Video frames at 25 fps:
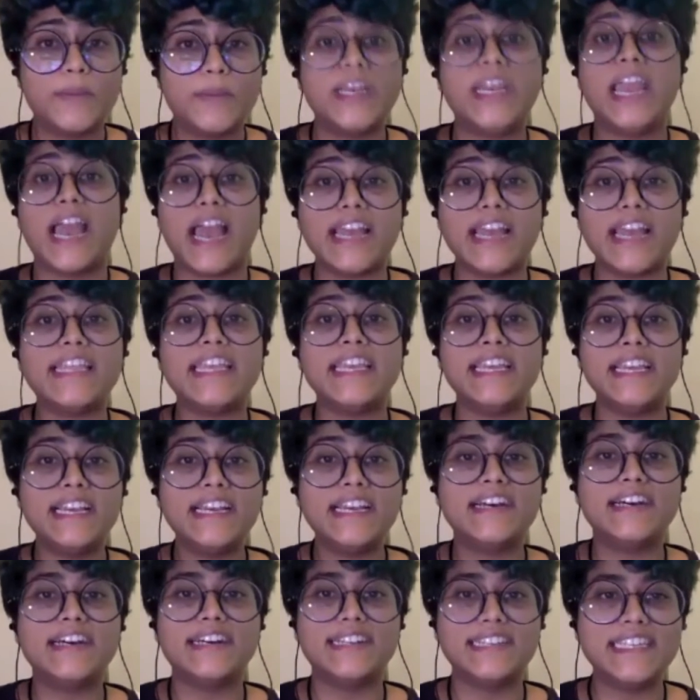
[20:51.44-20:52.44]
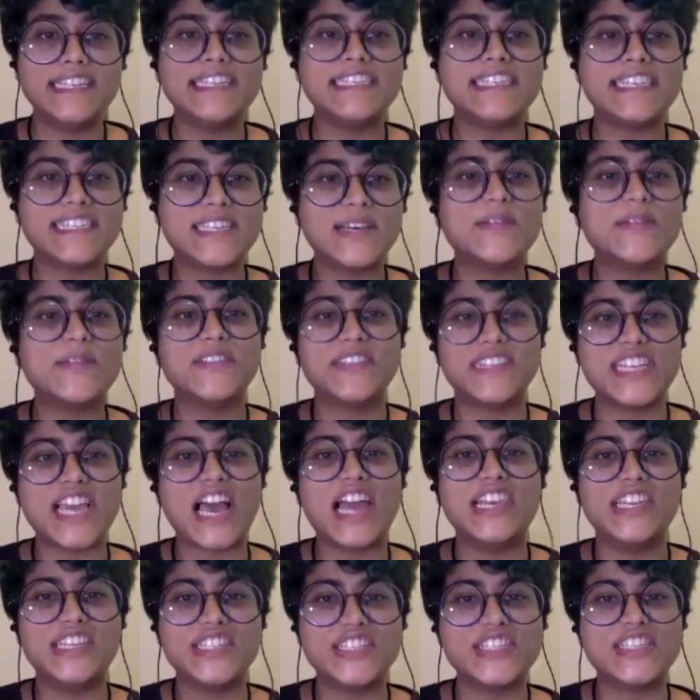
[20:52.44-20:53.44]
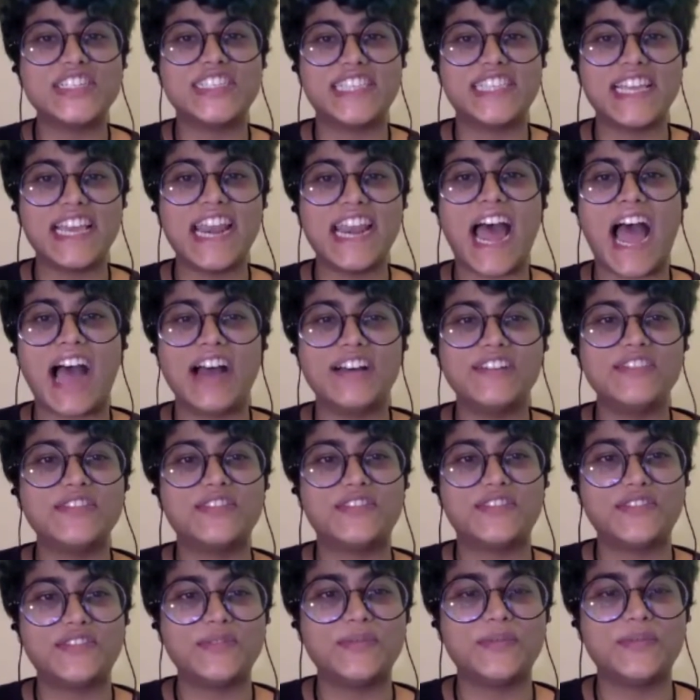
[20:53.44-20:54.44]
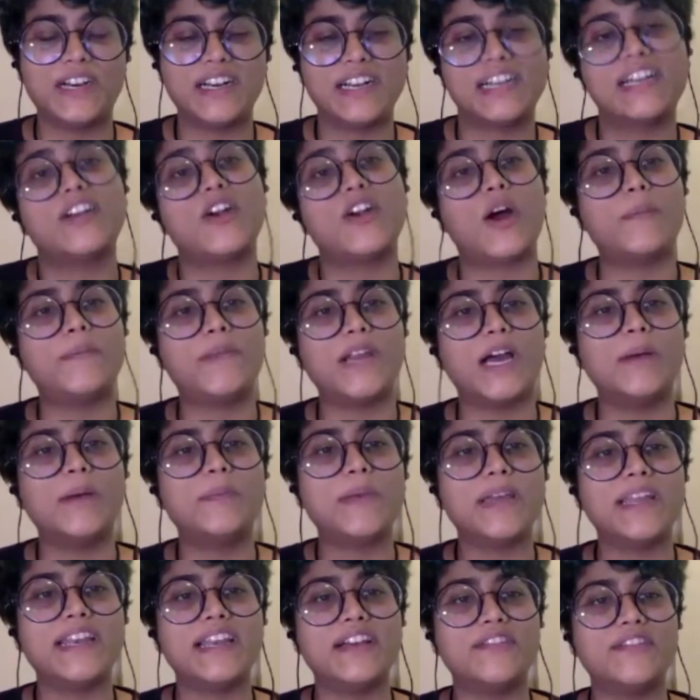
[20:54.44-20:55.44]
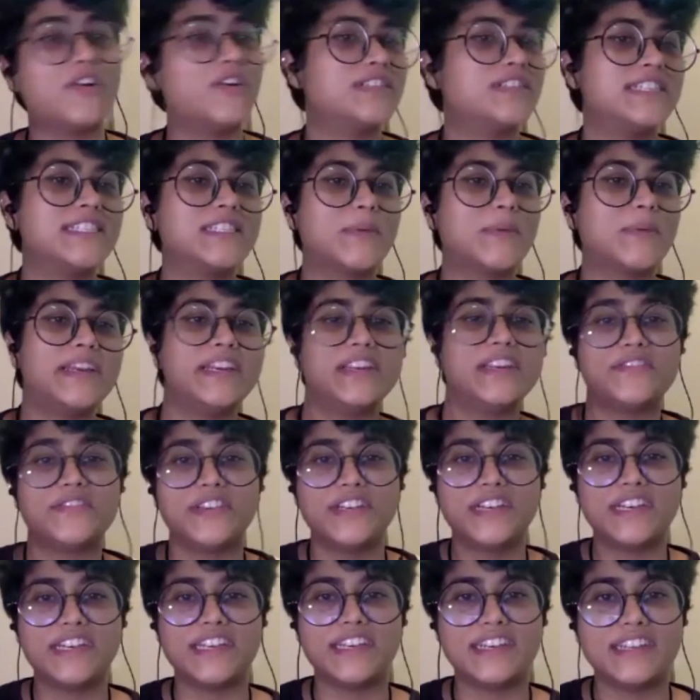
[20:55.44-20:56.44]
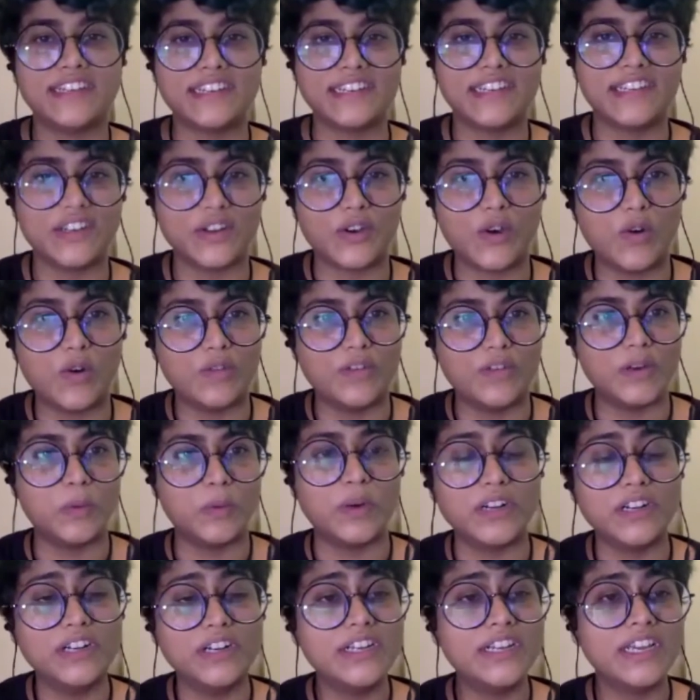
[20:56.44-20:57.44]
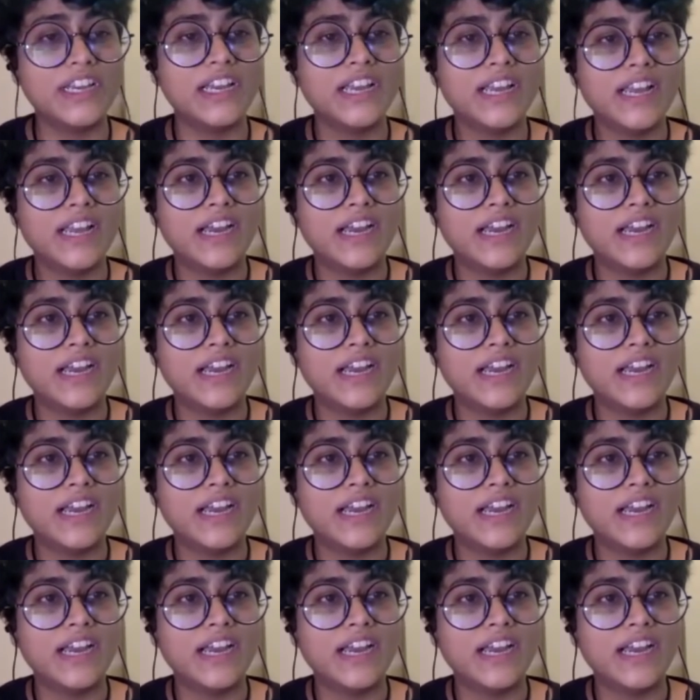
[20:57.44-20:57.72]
But yeah, I think these are some of the challenges that have cropped up. And of course, it's quite different in a COVID world.